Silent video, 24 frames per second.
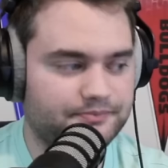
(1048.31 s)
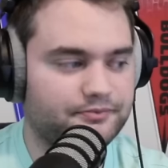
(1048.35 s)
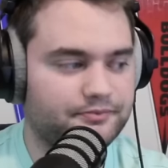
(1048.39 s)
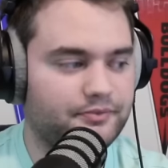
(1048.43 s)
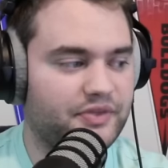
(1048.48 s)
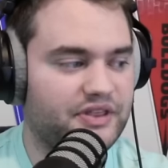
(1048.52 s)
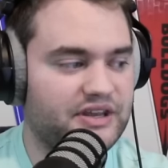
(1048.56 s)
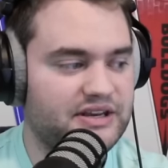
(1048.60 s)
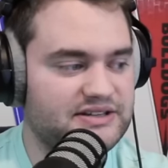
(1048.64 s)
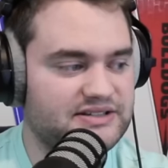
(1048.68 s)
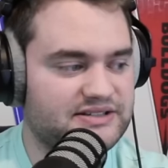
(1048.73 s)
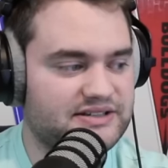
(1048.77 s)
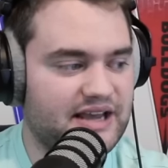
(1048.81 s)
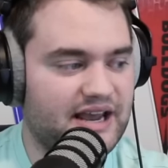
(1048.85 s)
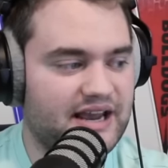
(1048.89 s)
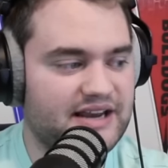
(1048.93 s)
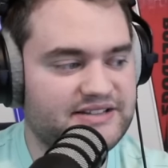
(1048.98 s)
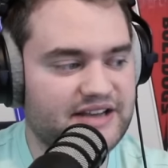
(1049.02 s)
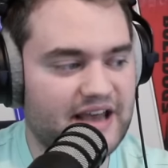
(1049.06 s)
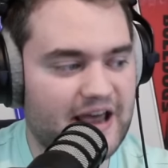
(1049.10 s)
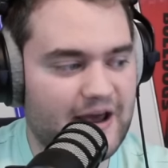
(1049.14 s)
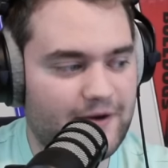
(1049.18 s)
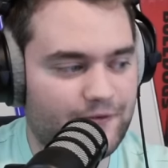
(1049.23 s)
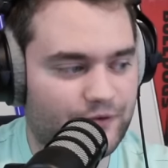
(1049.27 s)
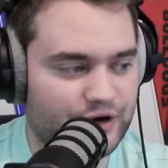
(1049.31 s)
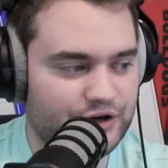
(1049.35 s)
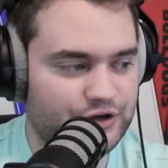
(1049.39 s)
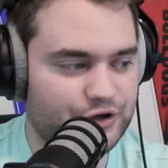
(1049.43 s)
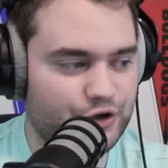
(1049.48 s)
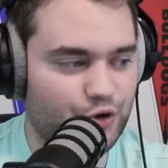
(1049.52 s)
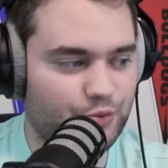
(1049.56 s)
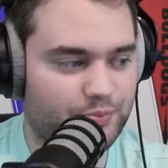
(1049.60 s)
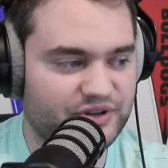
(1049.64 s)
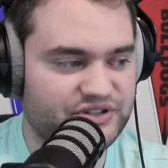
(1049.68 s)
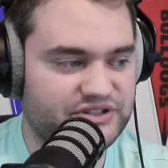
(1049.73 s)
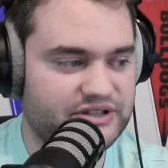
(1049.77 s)
These days, every
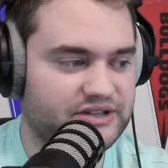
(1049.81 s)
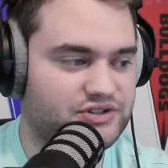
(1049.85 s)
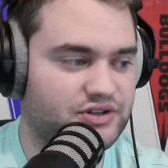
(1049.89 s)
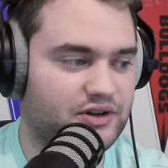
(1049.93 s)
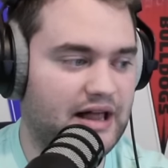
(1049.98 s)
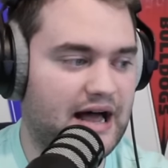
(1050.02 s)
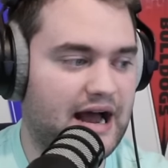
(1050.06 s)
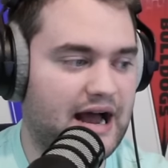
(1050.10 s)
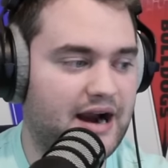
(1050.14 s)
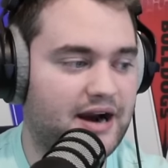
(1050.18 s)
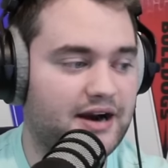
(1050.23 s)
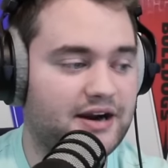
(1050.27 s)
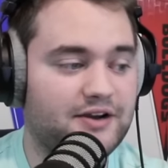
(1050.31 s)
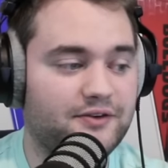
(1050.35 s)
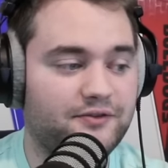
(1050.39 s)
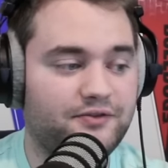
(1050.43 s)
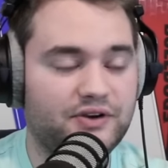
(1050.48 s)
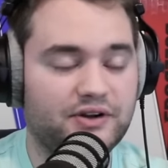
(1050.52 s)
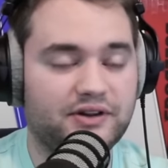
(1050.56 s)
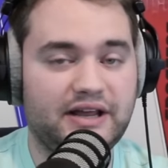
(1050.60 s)
new potential hire can feel